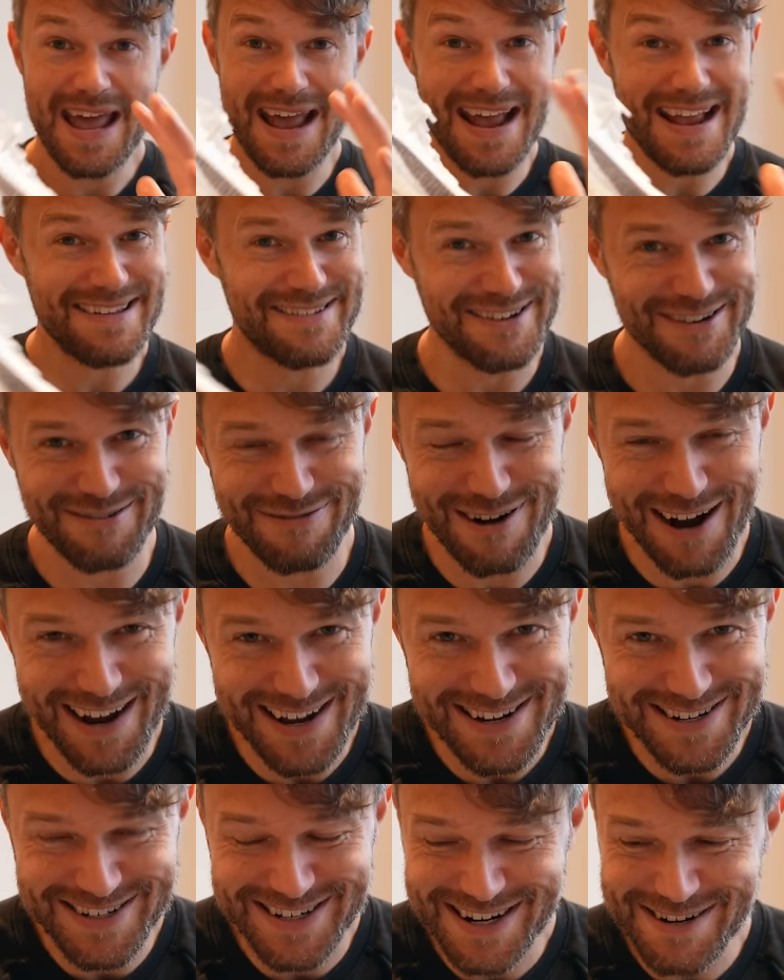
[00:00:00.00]
It's a
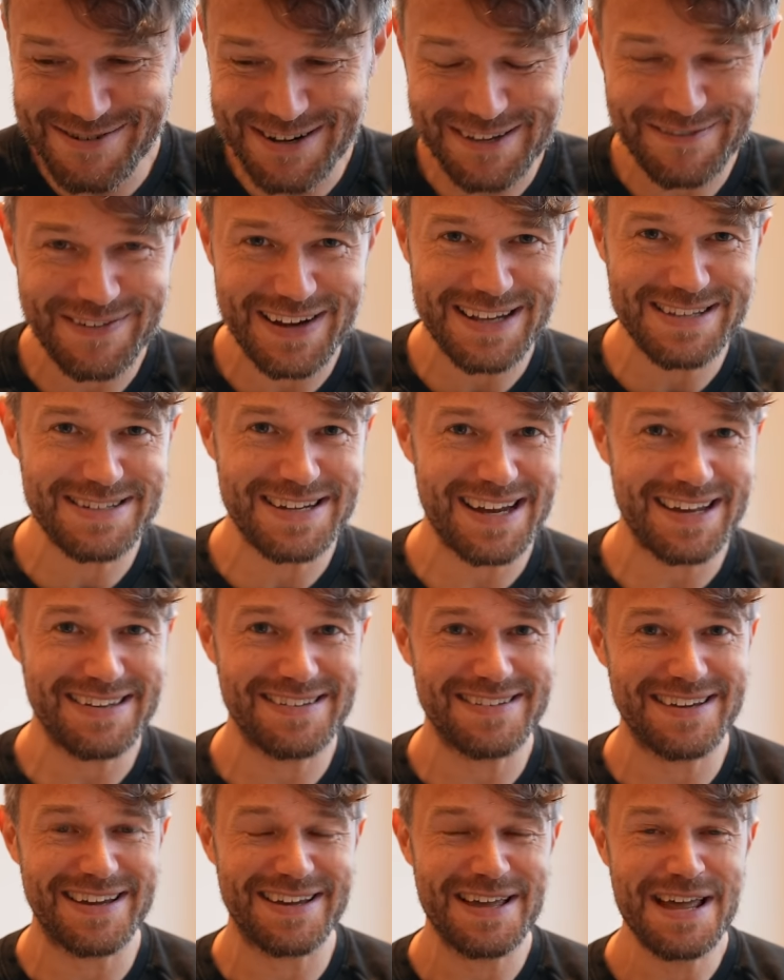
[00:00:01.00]
great shoe, it's
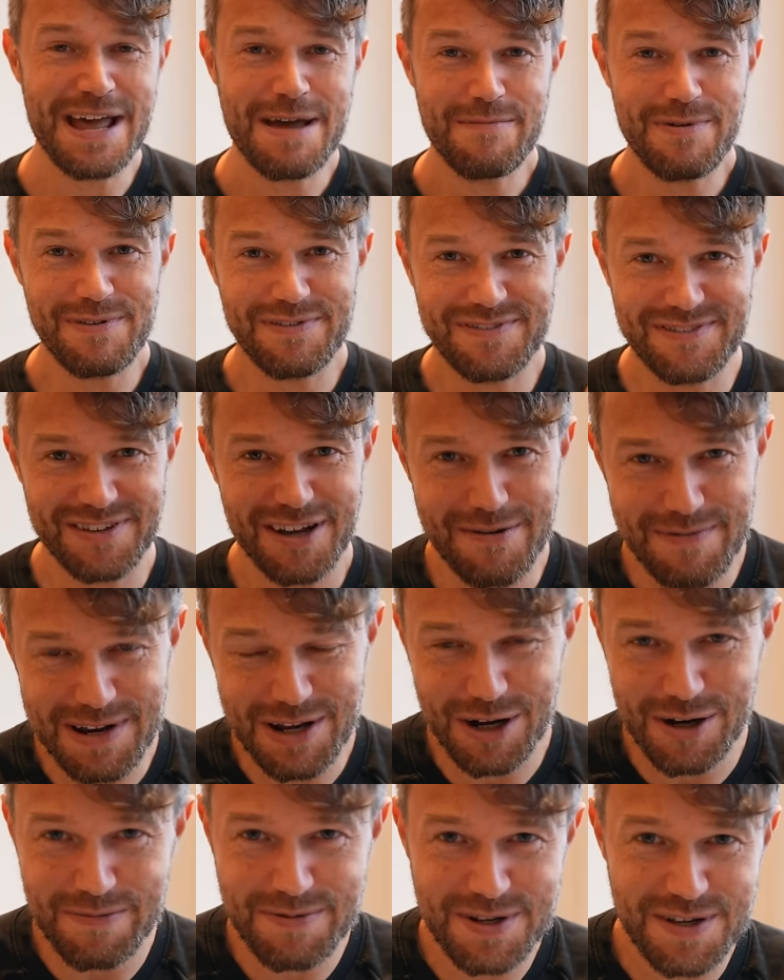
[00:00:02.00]
fantastic. But with so many
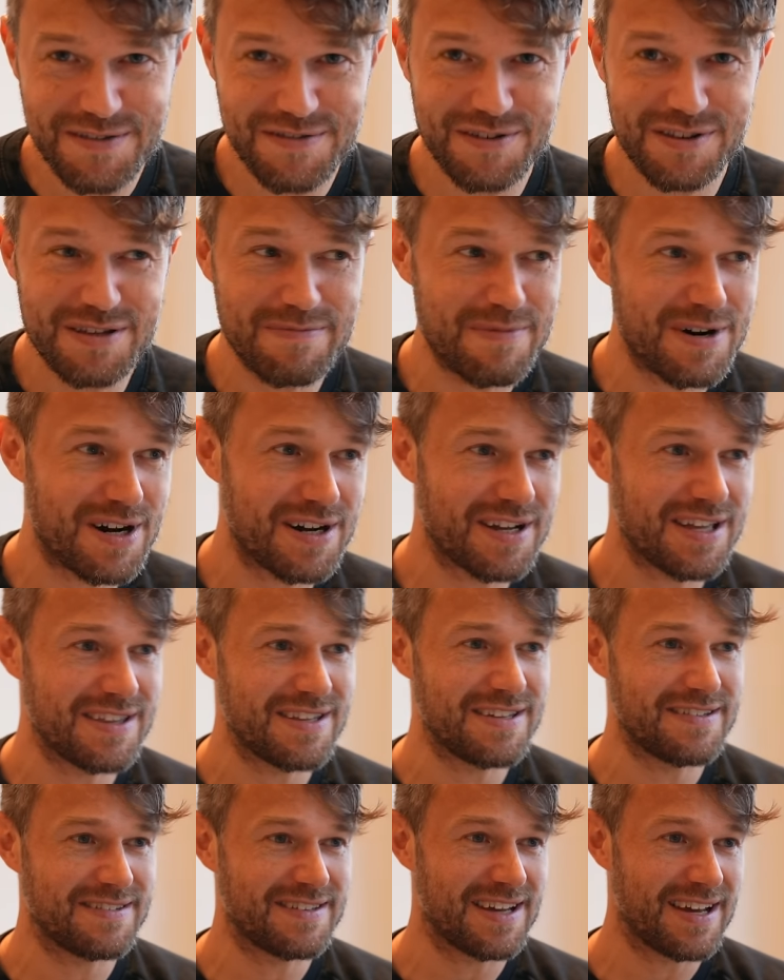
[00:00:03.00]
options on the market
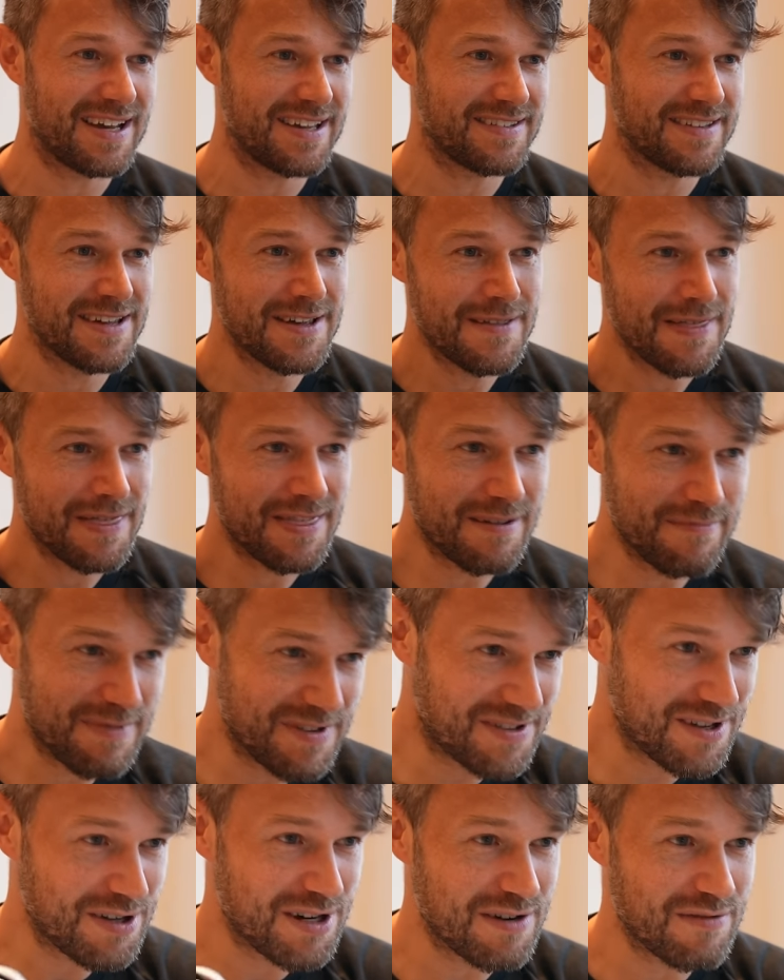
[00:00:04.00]
these days, the
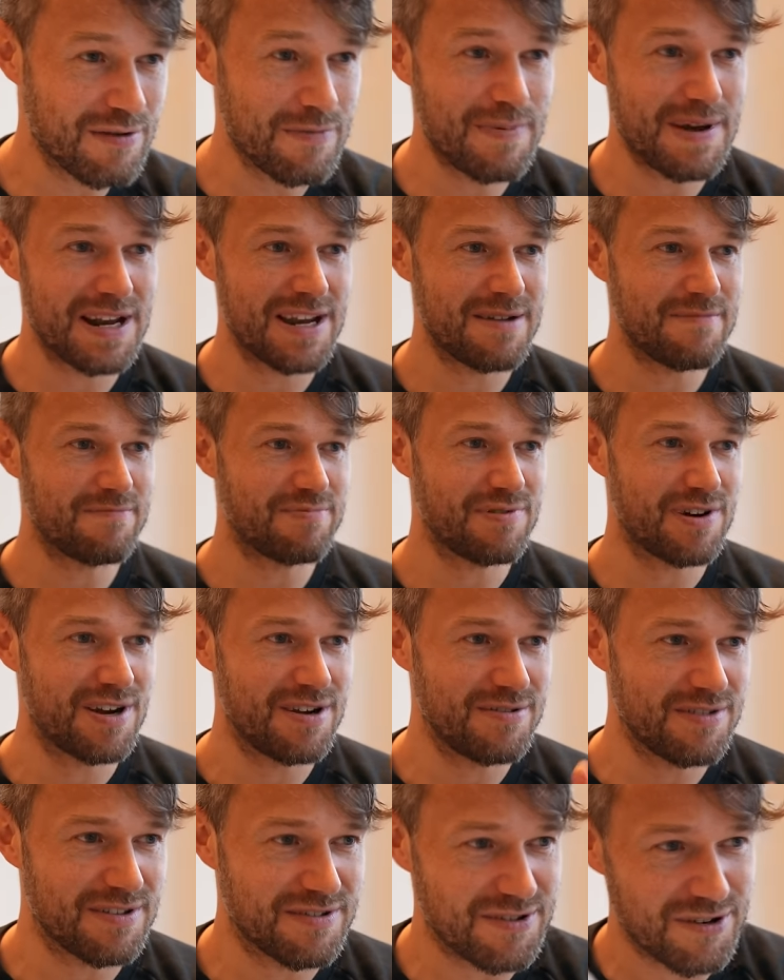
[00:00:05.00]
Mizuno Rebellion
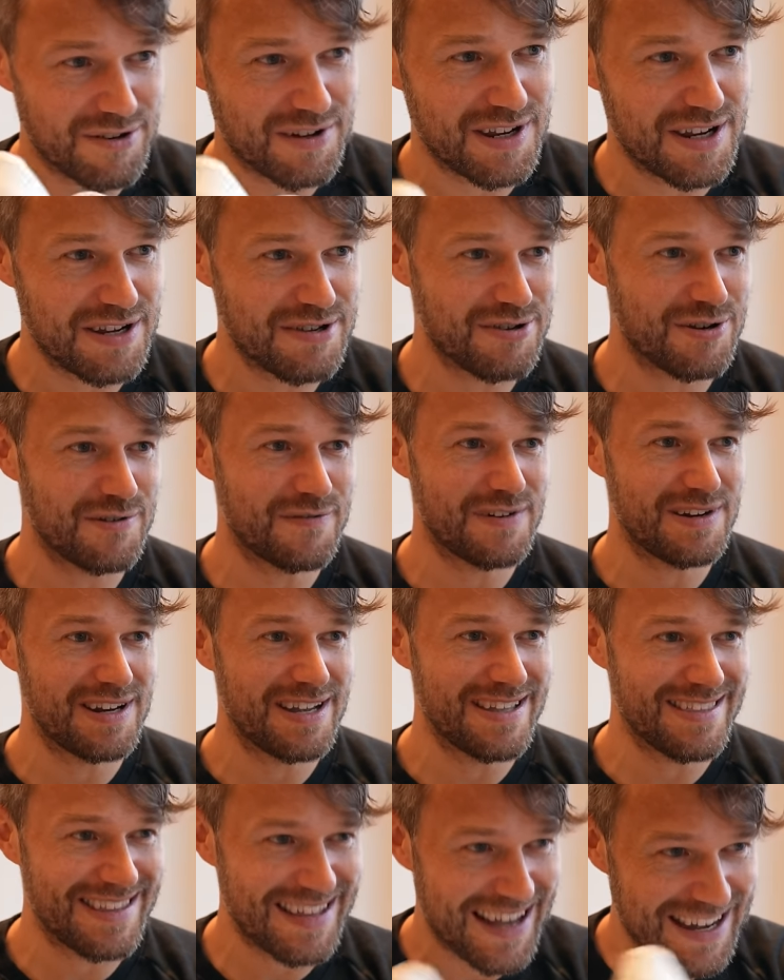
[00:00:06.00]
Pro, the Saucony Endorphin
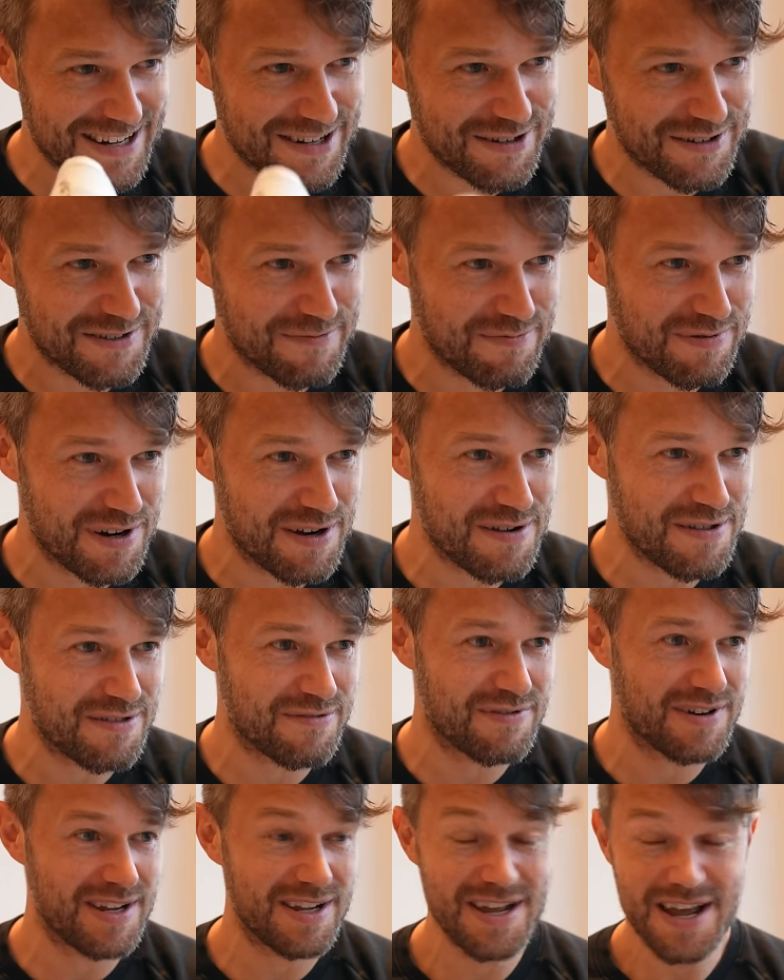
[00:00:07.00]
Elite, the Adios Pro
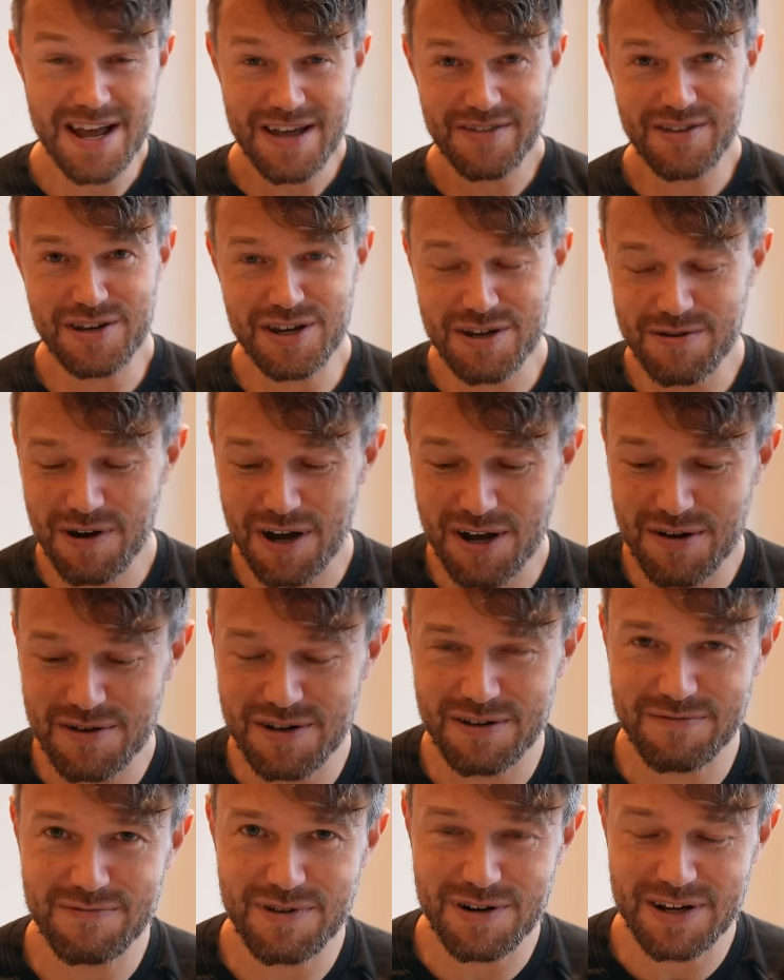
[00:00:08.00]
3, the new
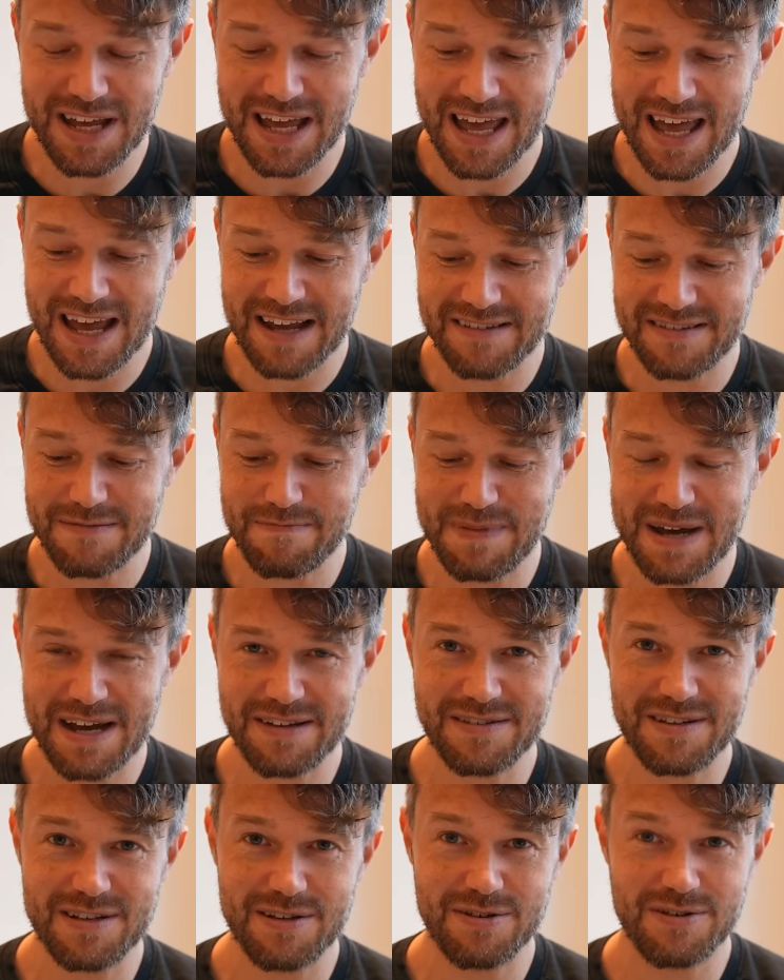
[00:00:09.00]
Hoka Rocket X
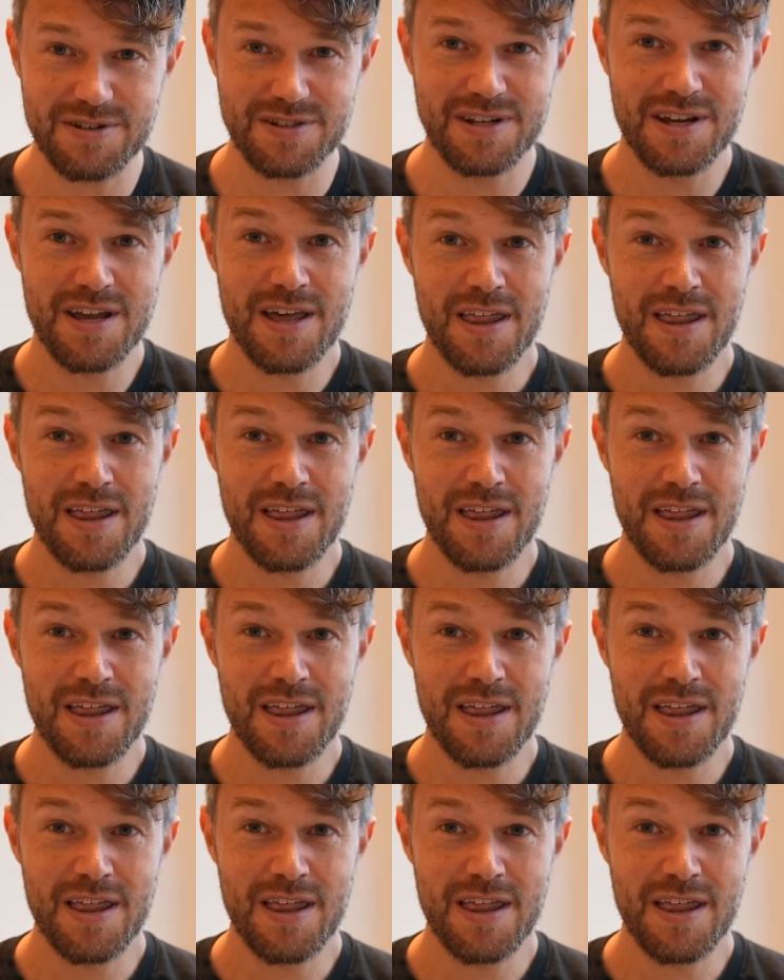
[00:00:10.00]
about to launch.